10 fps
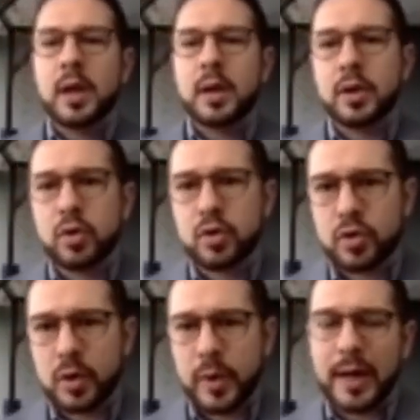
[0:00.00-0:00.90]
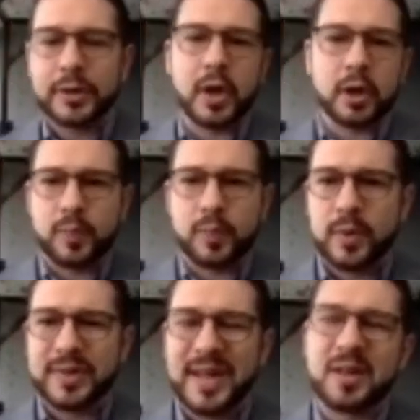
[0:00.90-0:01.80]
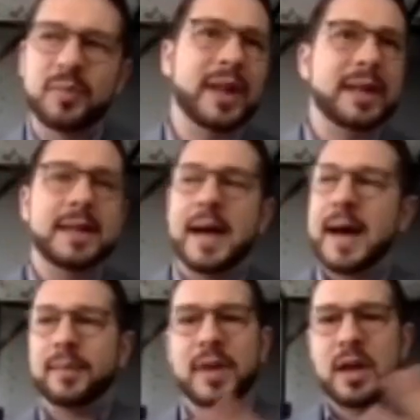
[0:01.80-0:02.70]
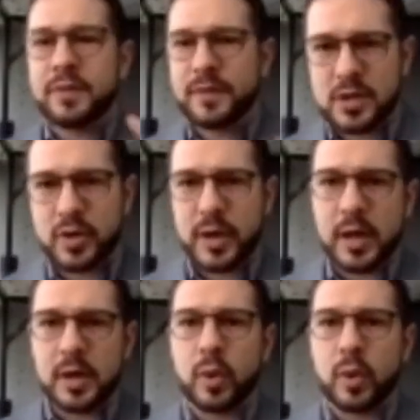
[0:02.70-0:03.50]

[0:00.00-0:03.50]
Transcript: usually when I talk to people, they complain that they're frustrated,